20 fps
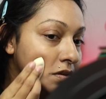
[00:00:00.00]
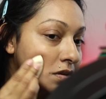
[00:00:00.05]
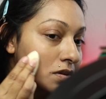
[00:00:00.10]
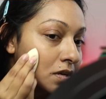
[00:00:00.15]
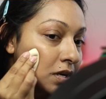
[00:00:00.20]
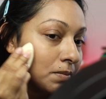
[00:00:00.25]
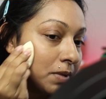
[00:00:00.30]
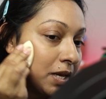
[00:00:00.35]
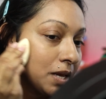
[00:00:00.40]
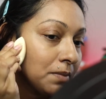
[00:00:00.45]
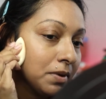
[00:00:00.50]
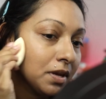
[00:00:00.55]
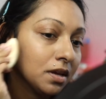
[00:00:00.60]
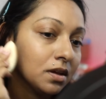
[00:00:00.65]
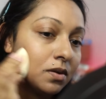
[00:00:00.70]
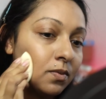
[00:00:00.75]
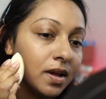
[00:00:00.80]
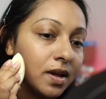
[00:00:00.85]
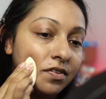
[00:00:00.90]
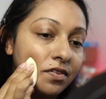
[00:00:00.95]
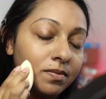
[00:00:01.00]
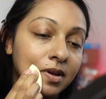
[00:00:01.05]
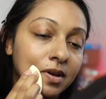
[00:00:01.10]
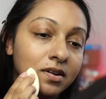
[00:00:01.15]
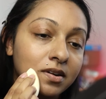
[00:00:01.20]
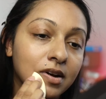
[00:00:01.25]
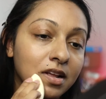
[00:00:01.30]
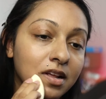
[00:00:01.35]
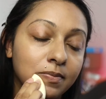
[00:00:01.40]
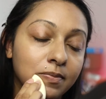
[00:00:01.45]
And I'm keeping it away from
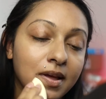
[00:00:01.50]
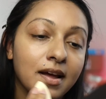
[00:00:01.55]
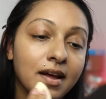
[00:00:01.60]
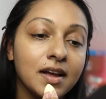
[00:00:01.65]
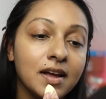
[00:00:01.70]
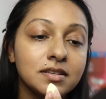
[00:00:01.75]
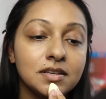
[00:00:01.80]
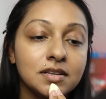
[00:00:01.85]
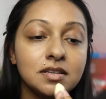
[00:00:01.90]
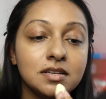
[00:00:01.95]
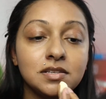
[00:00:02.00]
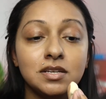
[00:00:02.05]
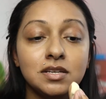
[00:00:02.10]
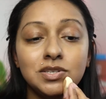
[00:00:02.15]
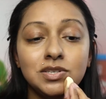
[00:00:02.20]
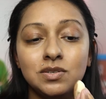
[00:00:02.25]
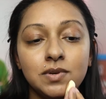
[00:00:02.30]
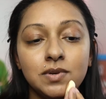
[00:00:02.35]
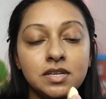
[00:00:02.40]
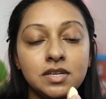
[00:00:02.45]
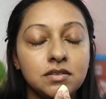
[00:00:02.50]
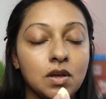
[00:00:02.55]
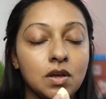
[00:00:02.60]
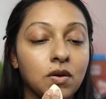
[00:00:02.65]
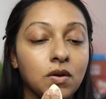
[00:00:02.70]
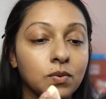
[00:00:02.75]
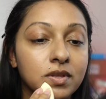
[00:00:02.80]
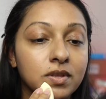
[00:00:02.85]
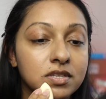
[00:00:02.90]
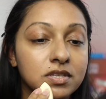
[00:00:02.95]
underneath my eyes because I do need to go
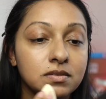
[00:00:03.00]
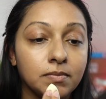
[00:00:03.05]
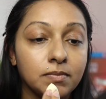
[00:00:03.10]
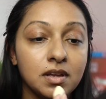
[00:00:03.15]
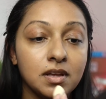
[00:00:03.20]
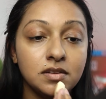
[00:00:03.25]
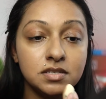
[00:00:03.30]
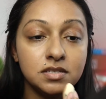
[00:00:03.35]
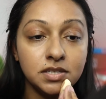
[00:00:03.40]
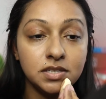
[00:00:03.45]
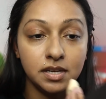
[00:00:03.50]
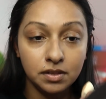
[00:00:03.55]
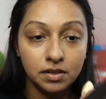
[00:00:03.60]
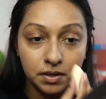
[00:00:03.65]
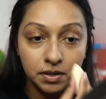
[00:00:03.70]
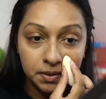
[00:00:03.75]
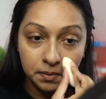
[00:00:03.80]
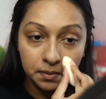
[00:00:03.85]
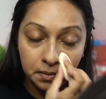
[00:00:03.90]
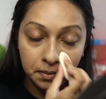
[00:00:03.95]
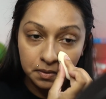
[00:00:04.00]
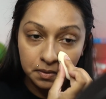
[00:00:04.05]
in with some concealer.